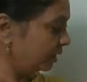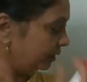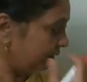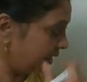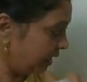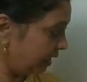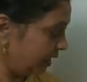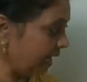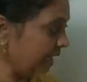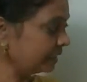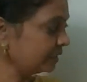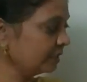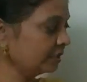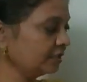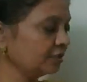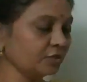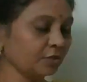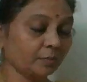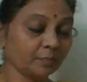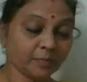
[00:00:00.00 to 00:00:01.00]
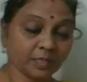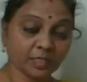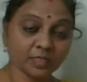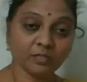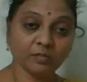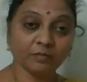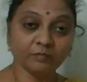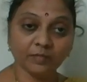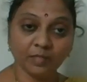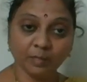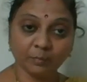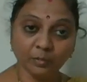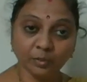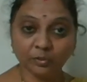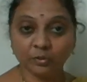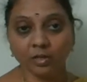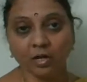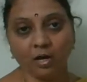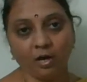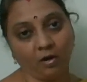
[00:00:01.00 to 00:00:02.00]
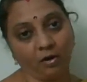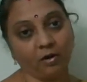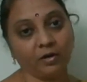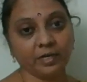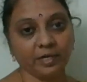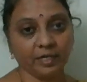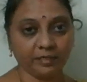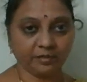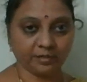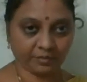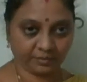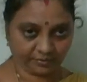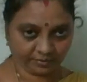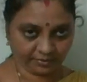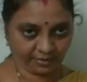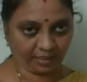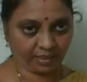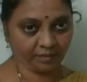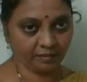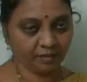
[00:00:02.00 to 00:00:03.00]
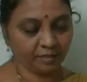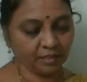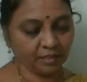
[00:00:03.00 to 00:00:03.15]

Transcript: The latter chapters of the book are interesting,